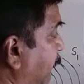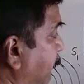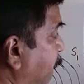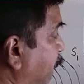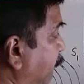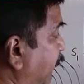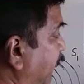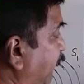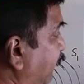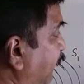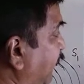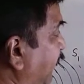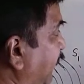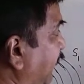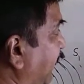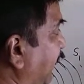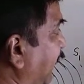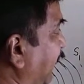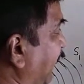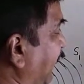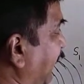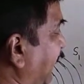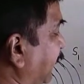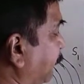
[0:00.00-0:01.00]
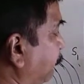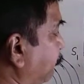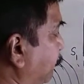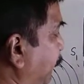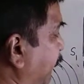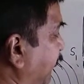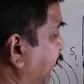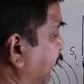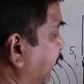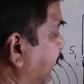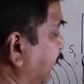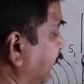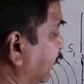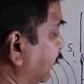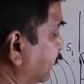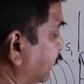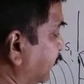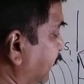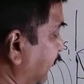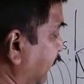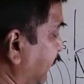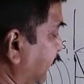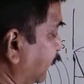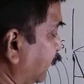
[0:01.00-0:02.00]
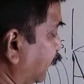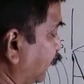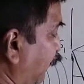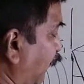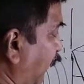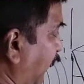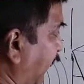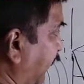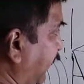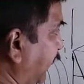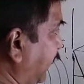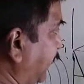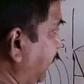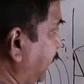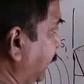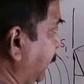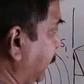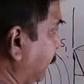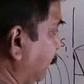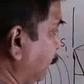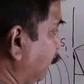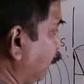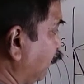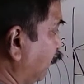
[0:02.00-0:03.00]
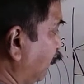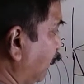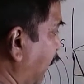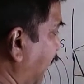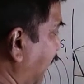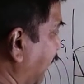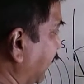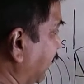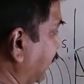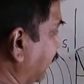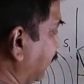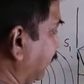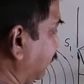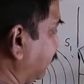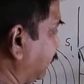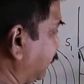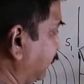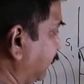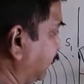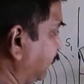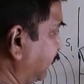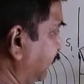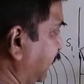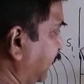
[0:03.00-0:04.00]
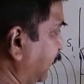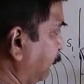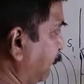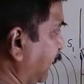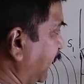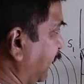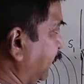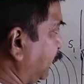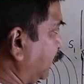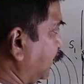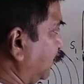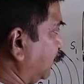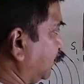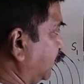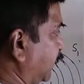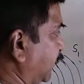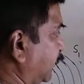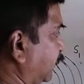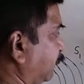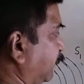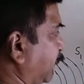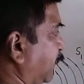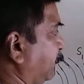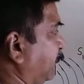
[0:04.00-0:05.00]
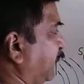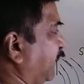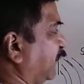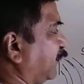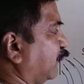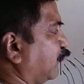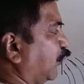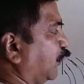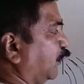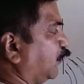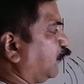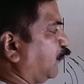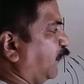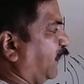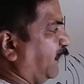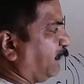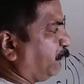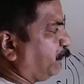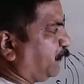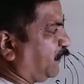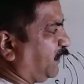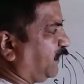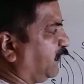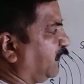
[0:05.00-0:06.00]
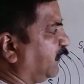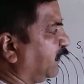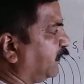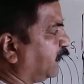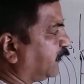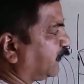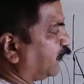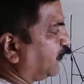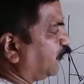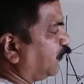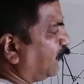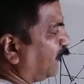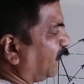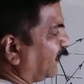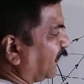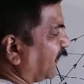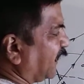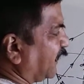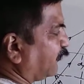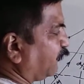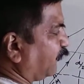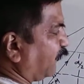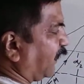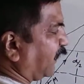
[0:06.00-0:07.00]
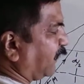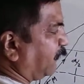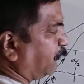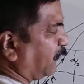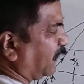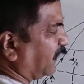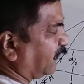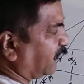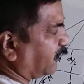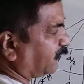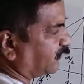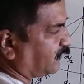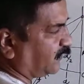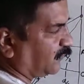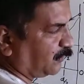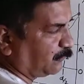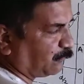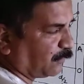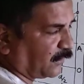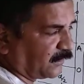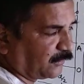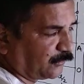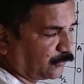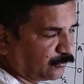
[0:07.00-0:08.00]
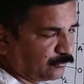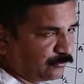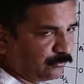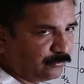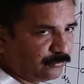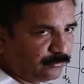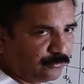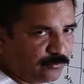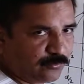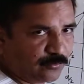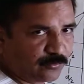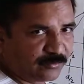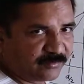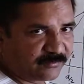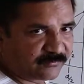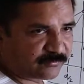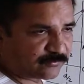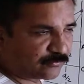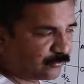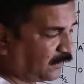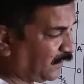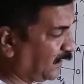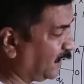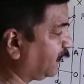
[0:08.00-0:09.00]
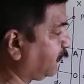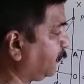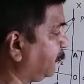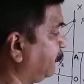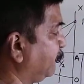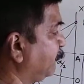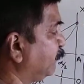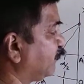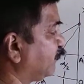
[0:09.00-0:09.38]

between A and P, that is y minus d by 2, this will be equal to AP. So you will get y minus d by 2 whole square,